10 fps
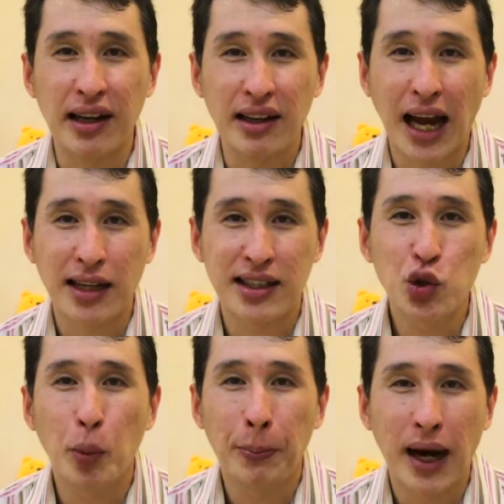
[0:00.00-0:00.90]
unlikely
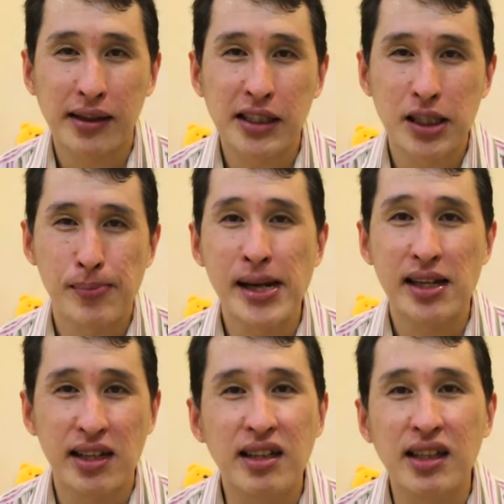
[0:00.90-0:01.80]
to
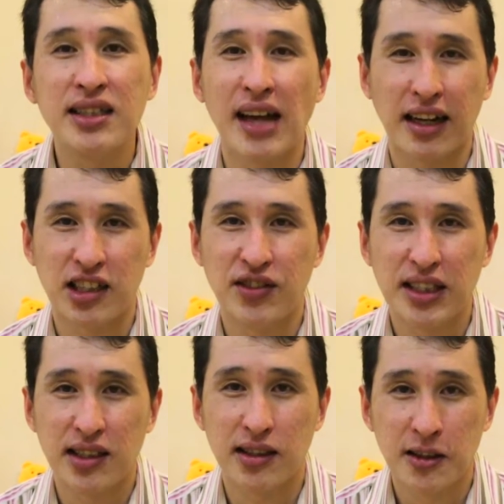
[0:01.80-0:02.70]
participate in these
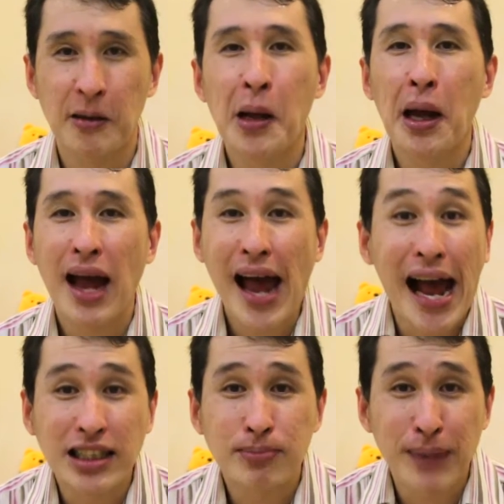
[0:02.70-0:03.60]
activities,
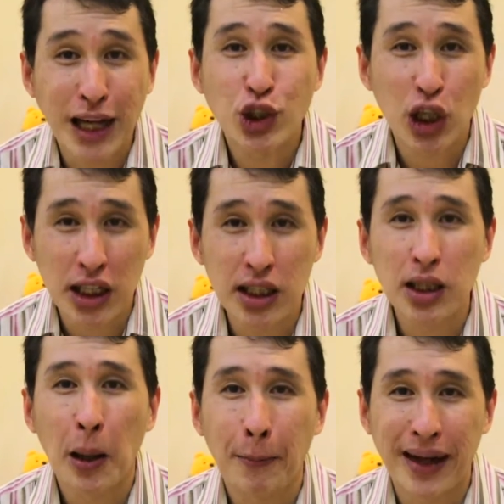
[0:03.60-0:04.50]

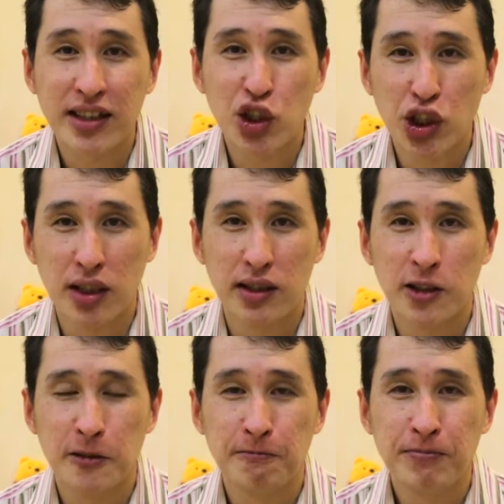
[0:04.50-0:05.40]
especially
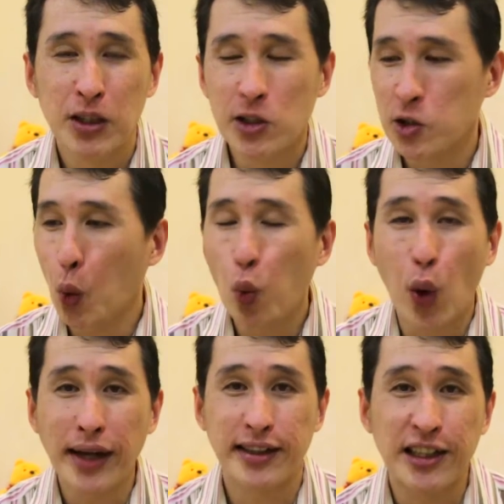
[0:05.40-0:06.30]
petitions. So
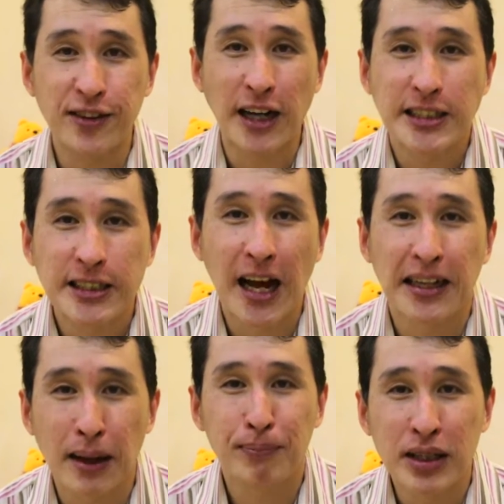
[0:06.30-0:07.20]
what if I
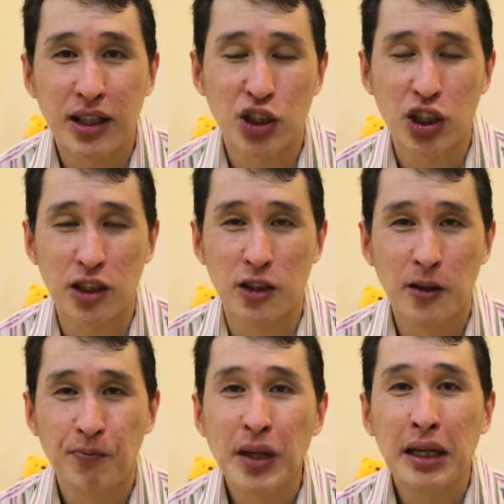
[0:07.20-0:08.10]
sign a petition?
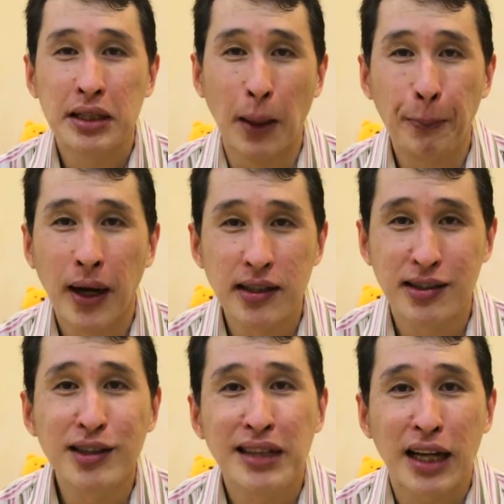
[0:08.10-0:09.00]
The
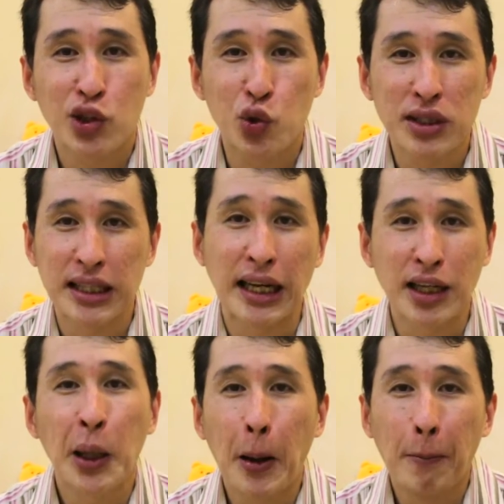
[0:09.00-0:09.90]
person that you
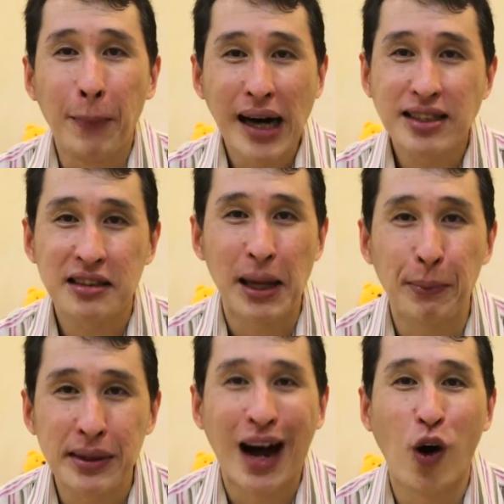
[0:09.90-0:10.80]
say must
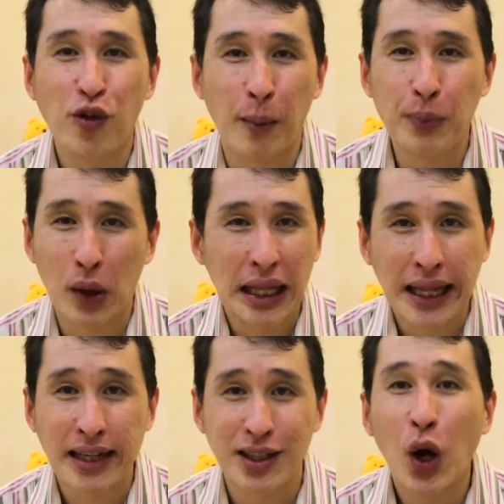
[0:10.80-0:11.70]
step down from
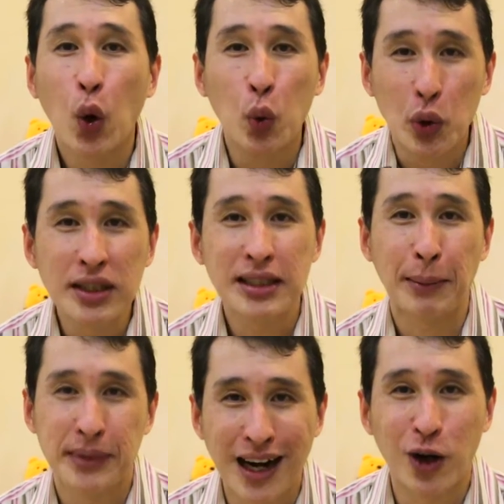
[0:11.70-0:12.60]
politics won't
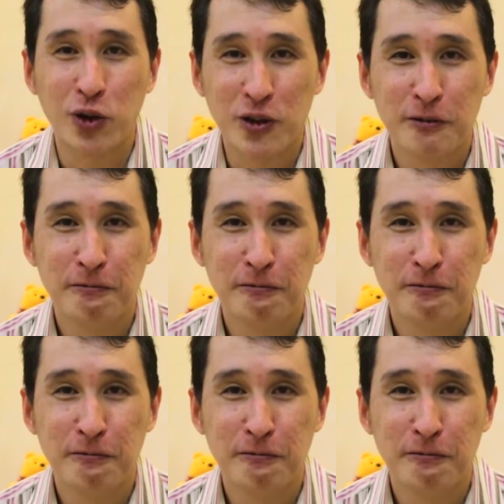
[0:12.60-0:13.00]
step down.